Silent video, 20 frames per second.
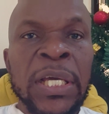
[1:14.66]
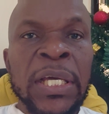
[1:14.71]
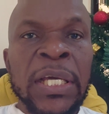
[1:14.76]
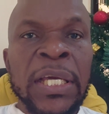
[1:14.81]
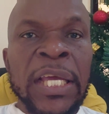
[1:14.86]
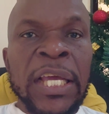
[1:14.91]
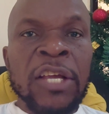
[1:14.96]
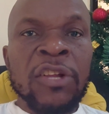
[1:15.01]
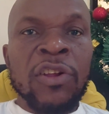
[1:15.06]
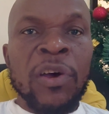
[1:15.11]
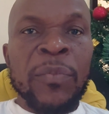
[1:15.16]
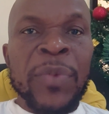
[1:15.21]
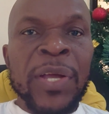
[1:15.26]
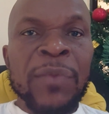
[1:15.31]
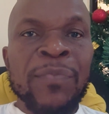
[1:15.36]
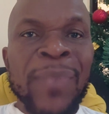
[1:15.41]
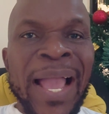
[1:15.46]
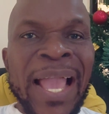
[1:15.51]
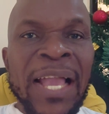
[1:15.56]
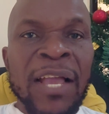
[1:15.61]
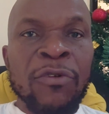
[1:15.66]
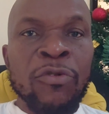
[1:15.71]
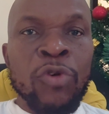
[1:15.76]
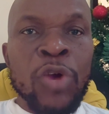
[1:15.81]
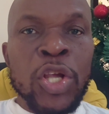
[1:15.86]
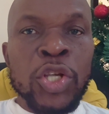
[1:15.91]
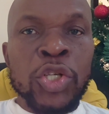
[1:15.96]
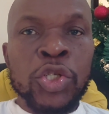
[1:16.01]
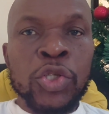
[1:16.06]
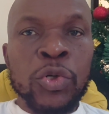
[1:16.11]
economic
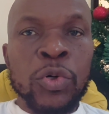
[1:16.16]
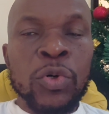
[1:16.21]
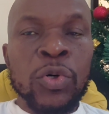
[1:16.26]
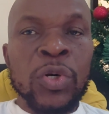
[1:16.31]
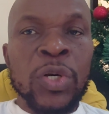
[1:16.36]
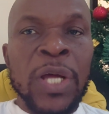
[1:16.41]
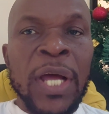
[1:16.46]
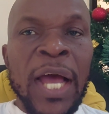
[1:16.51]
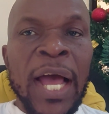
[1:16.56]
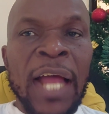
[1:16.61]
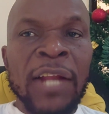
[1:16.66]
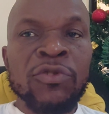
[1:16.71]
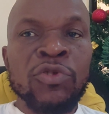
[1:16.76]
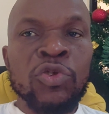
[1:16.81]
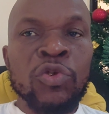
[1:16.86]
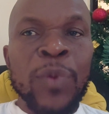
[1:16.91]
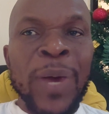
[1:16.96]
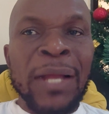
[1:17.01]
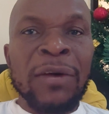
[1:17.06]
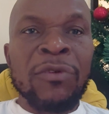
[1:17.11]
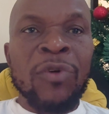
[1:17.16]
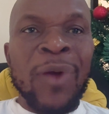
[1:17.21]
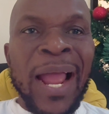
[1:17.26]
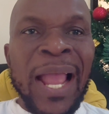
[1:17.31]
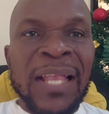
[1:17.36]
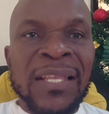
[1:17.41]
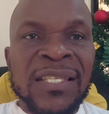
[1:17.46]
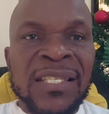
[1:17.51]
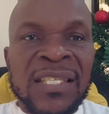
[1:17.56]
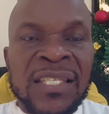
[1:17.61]
migration, and human
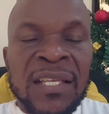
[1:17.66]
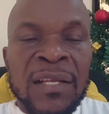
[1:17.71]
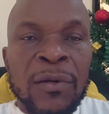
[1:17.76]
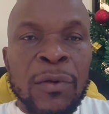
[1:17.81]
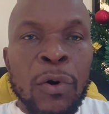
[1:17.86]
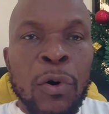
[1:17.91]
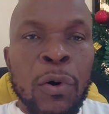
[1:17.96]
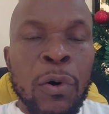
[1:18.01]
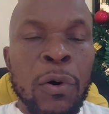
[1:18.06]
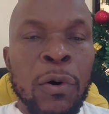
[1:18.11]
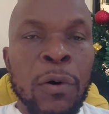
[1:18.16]
rights law.